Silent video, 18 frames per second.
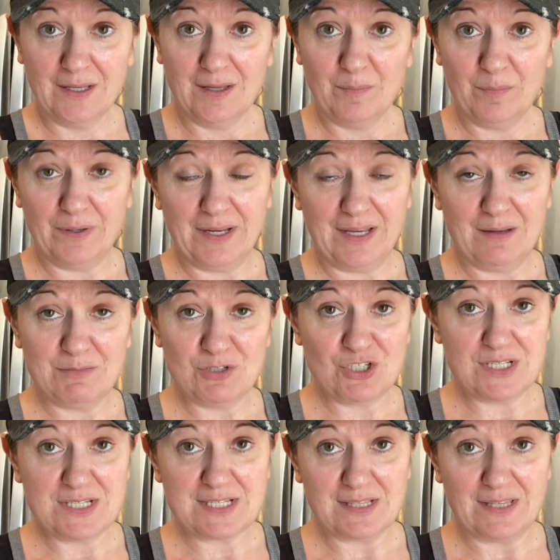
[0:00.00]
but I am
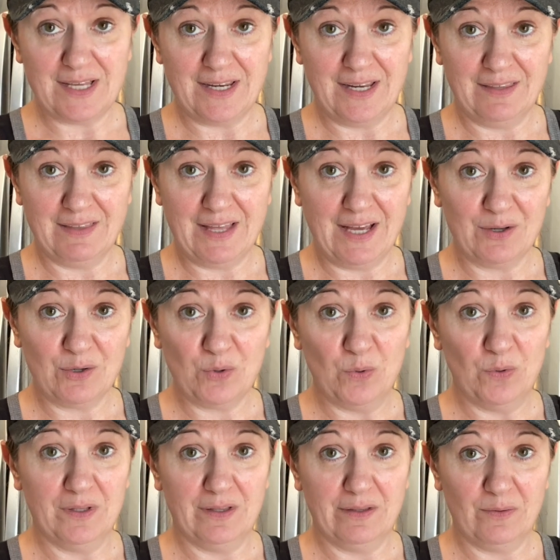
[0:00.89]
just letting that
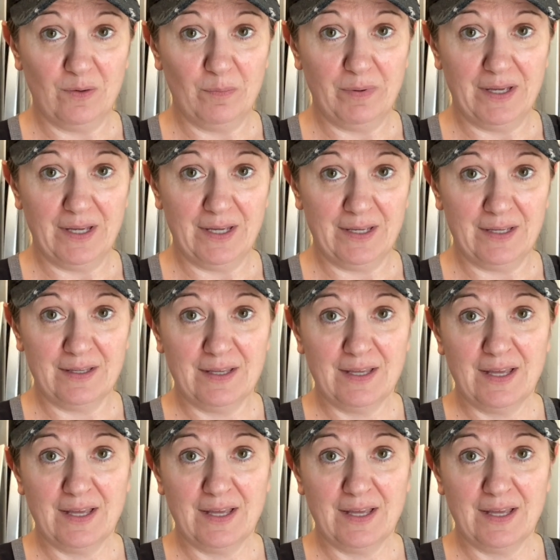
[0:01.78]
cool a little bit.